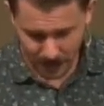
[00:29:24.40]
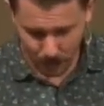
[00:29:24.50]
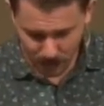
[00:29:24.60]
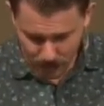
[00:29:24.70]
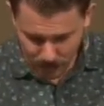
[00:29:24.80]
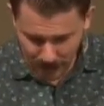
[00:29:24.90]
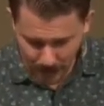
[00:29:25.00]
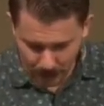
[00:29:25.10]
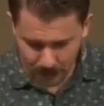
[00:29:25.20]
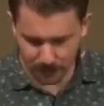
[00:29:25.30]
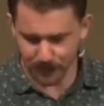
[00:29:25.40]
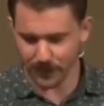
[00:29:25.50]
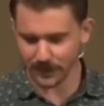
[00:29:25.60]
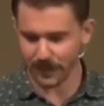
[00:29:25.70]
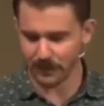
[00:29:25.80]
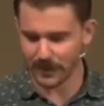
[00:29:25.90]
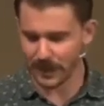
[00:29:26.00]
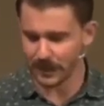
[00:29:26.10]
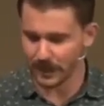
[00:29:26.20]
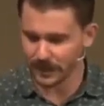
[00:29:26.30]
Uh, we should come to verse
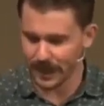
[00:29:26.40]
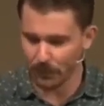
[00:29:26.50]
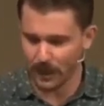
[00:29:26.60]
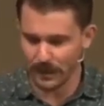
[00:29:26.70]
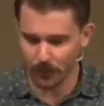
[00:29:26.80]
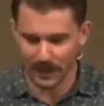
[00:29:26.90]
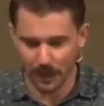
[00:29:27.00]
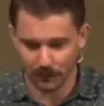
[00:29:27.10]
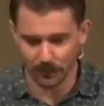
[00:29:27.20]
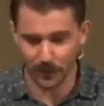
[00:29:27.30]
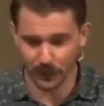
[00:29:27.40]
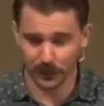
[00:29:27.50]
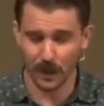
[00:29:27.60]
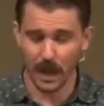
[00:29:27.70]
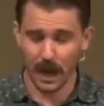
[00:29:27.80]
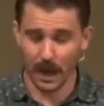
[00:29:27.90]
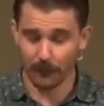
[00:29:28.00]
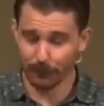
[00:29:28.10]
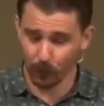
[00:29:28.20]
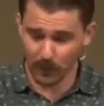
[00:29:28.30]
17 in the same way that we come to verse uh,
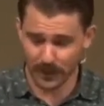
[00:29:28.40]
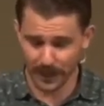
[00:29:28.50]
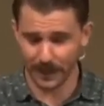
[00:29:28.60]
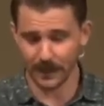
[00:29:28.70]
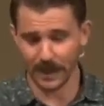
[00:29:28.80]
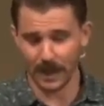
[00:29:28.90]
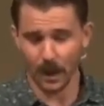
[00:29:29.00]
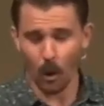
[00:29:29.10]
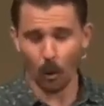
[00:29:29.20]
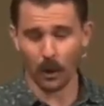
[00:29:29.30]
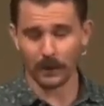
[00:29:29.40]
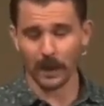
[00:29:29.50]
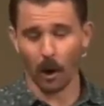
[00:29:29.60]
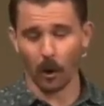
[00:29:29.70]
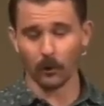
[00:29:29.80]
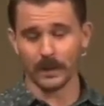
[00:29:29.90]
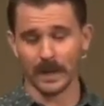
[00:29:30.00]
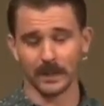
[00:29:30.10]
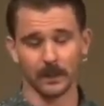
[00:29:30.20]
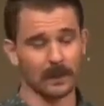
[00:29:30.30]
14, in that what the Old
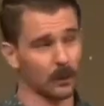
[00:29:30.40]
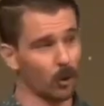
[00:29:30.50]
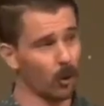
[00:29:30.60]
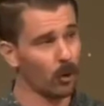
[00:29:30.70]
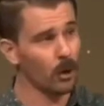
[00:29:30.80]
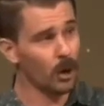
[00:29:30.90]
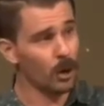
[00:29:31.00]
Testament law